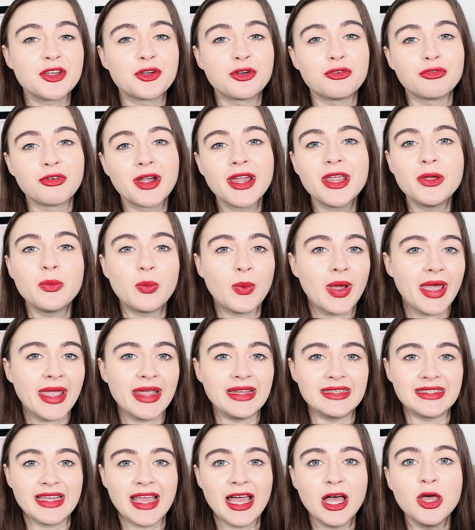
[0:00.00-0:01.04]
a great
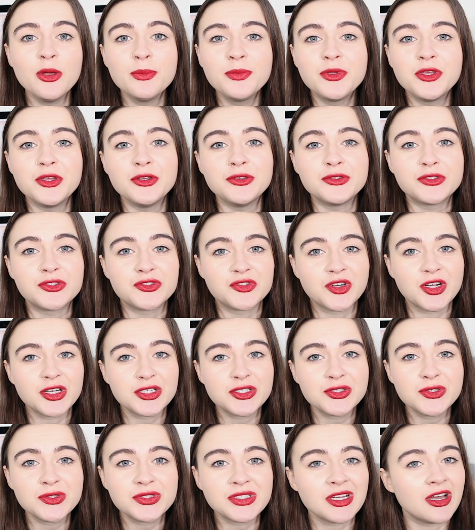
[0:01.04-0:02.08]
way to help you
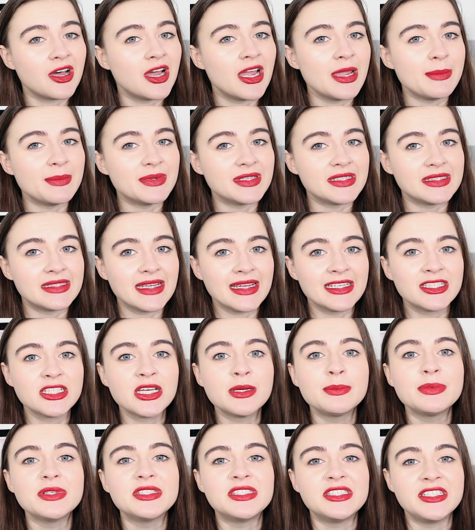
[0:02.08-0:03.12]
structure your time and set
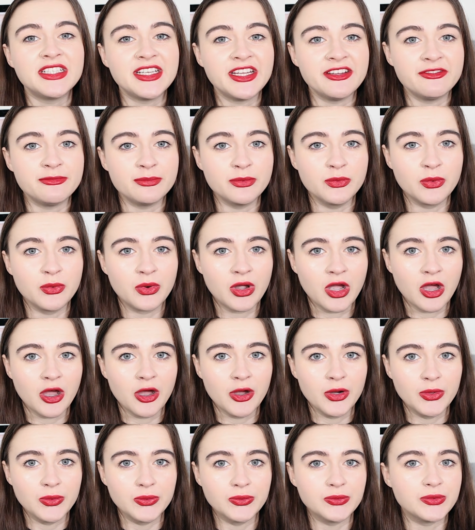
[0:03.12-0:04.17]
up achievable
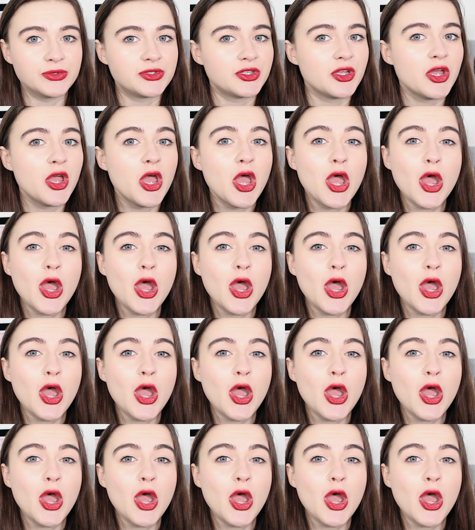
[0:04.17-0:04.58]
goals.